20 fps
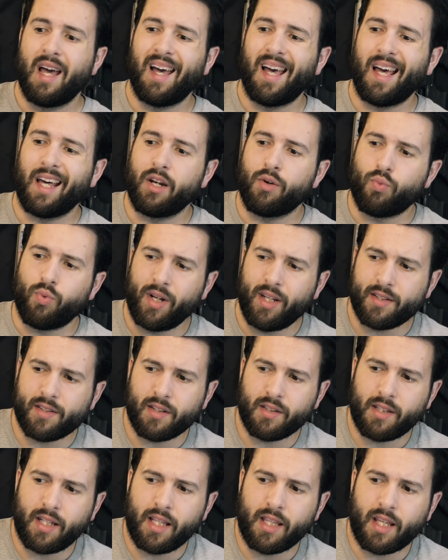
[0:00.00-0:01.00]
And
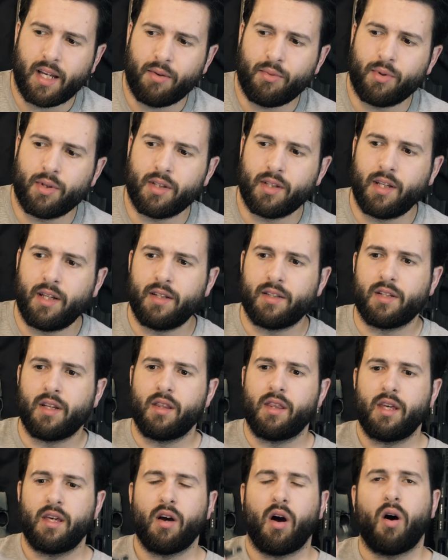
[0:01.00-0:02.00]
recently they released
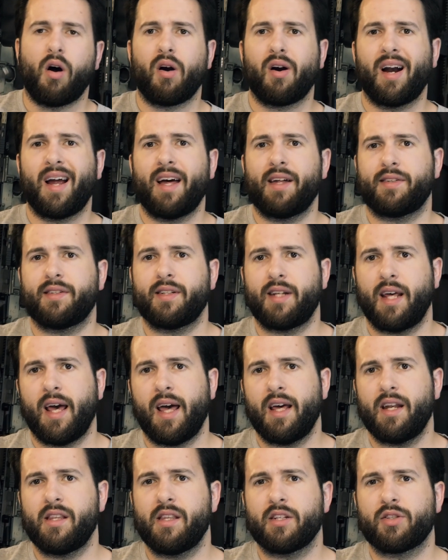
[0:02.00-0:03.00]
the RS10.